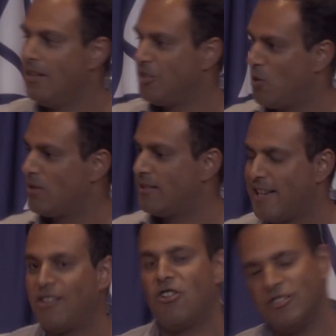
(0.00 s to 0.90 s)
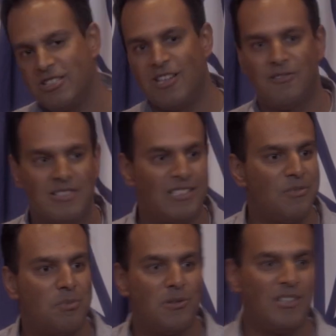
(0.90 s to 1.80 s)
She was in psychology. I was in
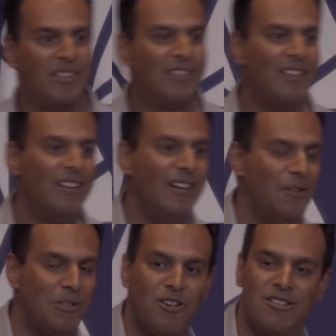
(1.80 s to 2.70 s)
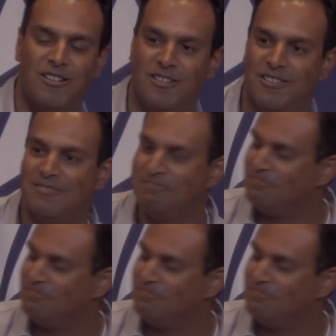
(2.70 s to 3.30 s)
computing. We got along.